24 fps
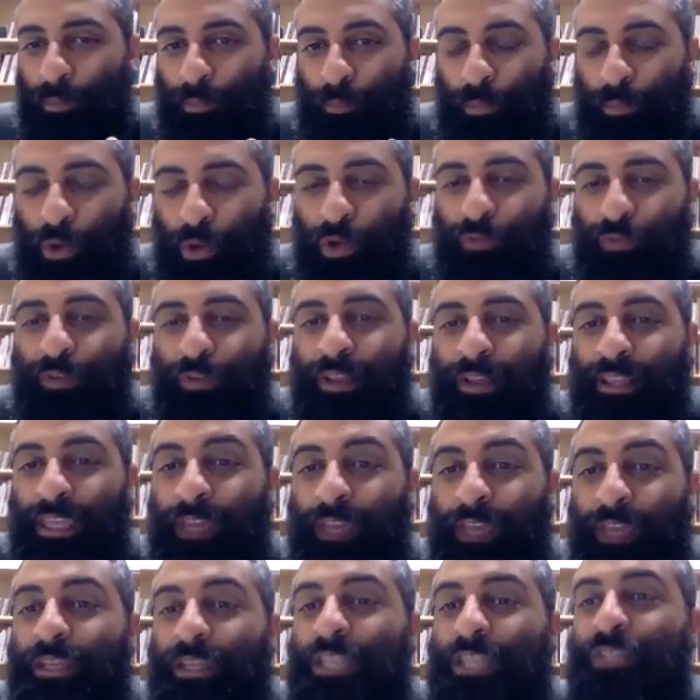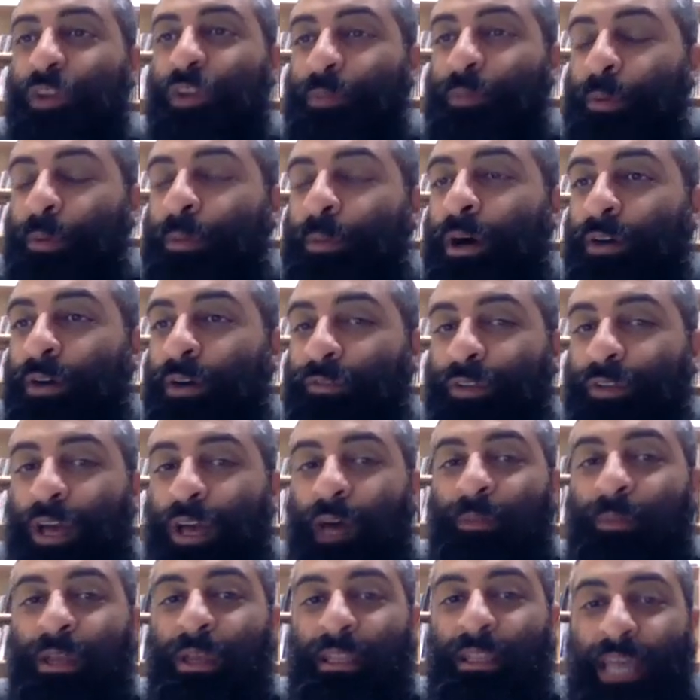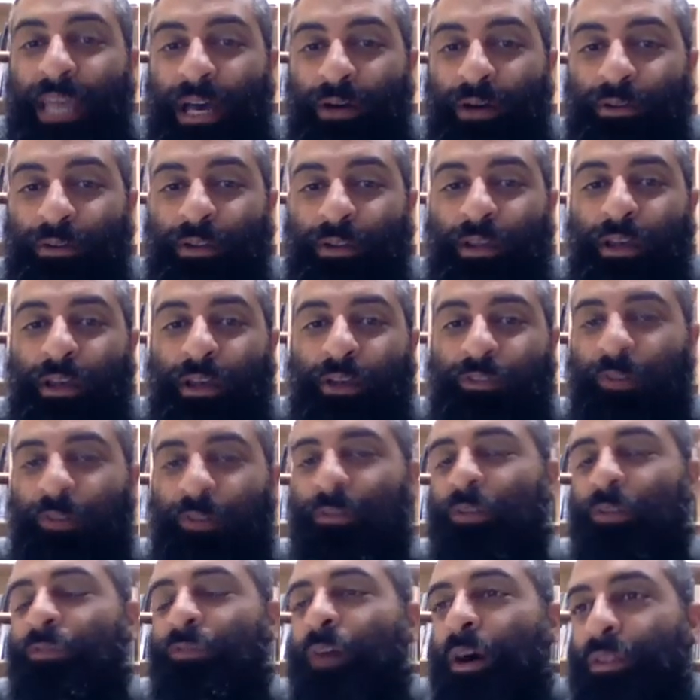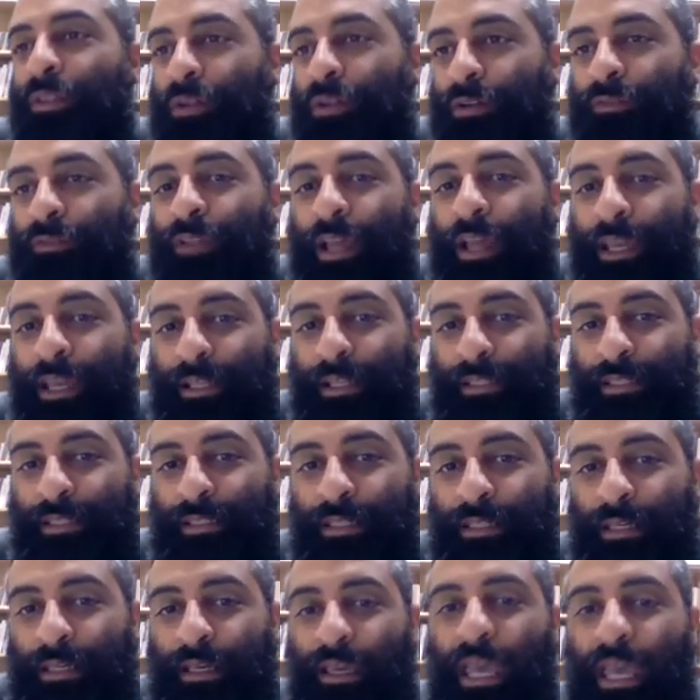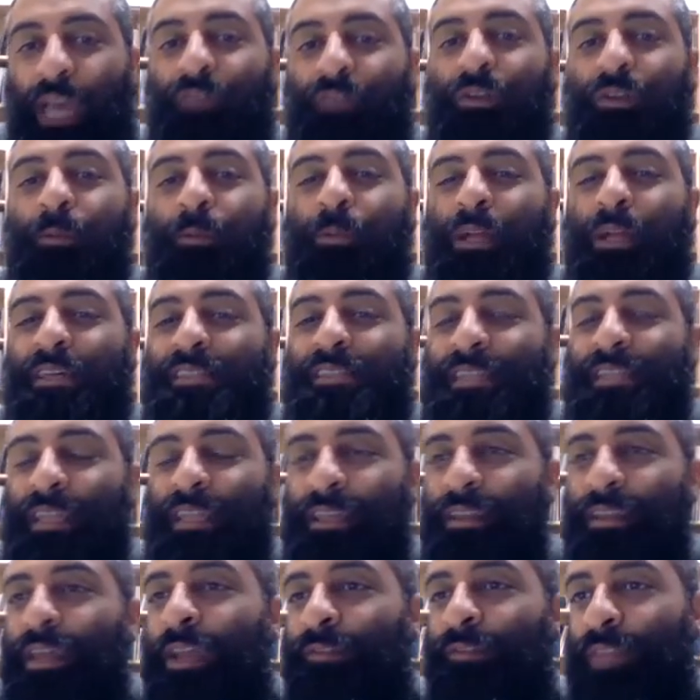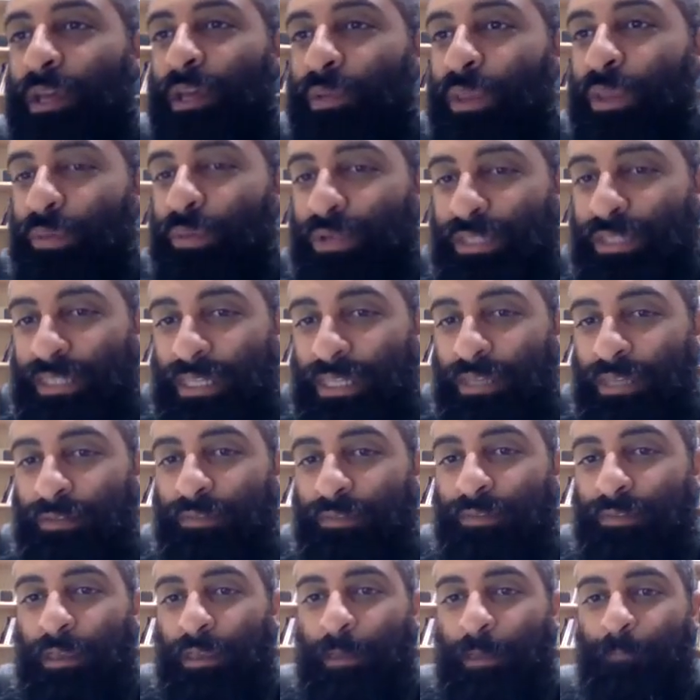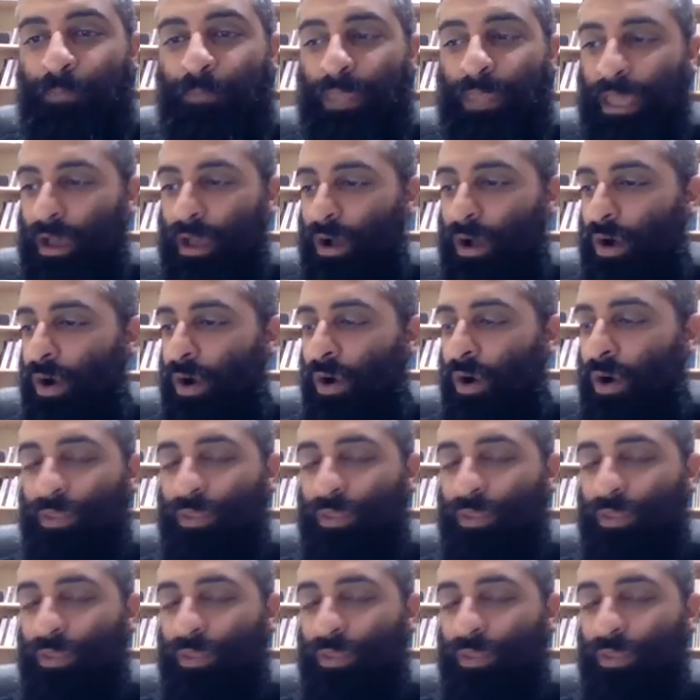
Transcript: perfect gift is from above, coming down from the Father of lights. Every blessing in life that we receive all